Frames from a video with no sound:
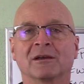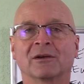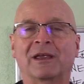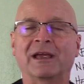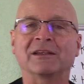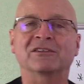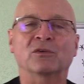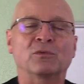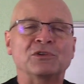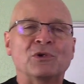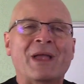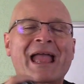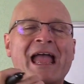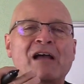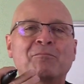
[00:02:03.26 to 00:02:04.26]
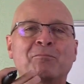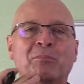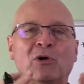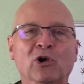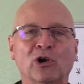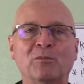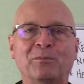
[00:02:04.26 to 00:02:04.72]
Okay, so when you have
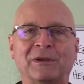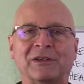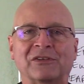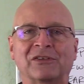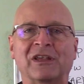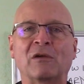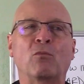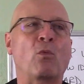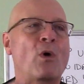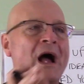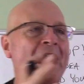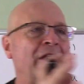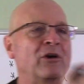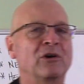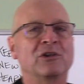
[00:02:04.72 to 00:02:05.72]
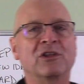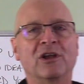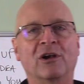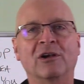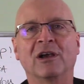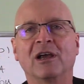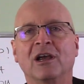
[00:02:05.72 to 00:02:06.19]
purpose and why are you
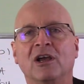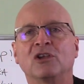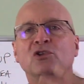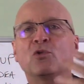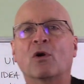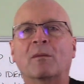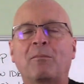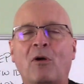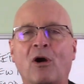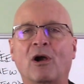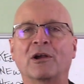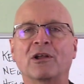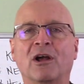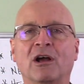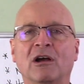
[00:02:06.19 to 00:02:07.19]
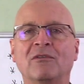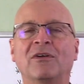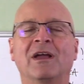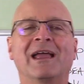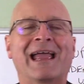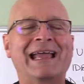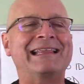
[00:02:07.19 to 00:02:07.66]
there, you are part
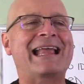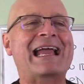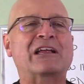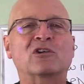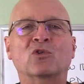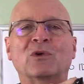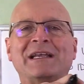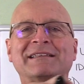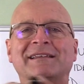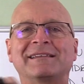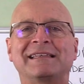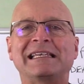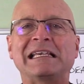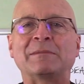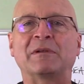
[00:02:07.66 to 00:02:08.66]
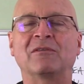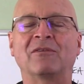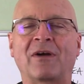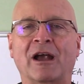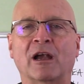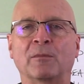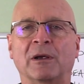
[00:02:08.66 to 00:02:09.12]
of, and that creates a team
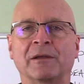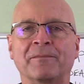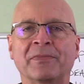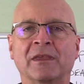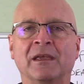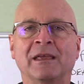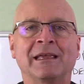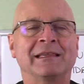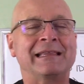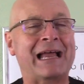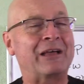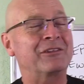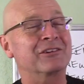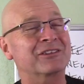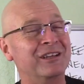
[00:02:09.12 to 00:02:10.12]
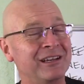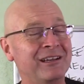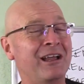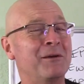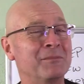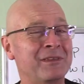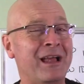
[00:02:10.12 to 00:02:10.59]
environment. Now, there's going to
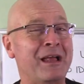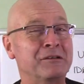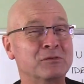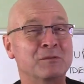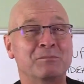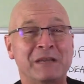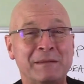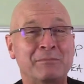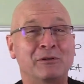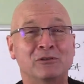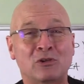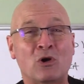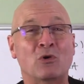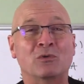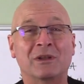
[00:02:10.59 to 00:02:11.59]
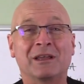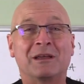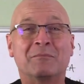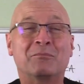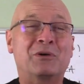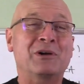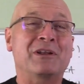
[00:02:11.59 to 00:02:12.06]
come times when people don't
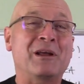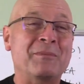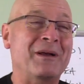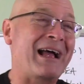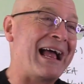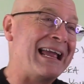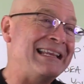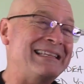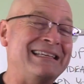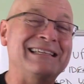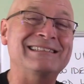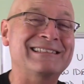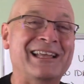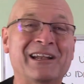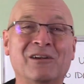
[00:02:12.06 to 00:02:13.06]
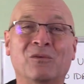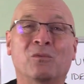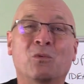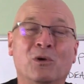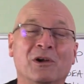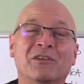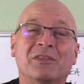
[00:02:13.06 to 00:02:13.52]
put up ideas that are
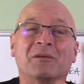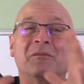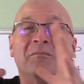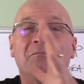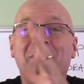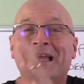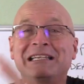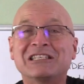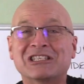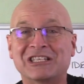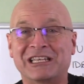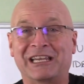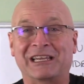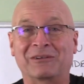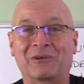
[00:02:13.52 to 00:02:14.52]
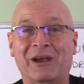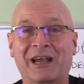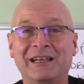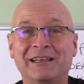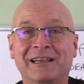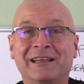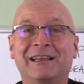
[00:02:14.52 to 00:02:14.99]
worth mentioning,
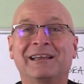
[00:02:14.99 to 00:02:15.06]
right?